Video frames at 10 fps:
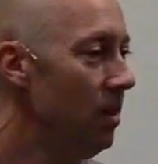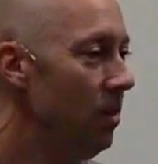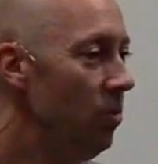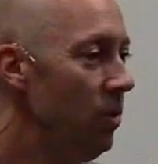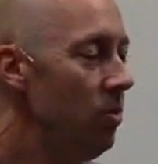
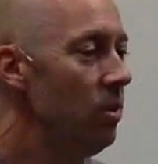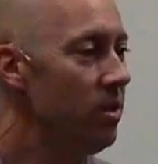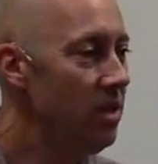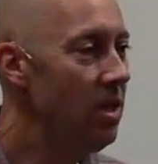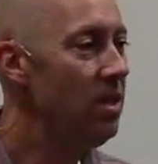we will
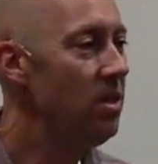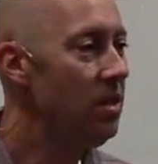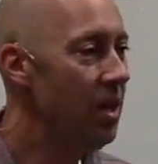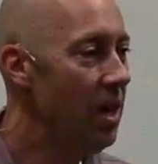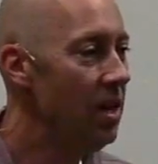cease to
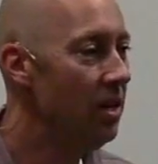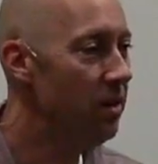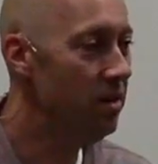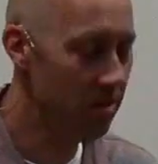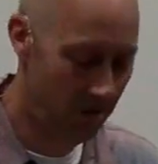hate
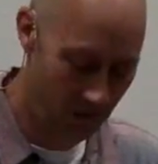others.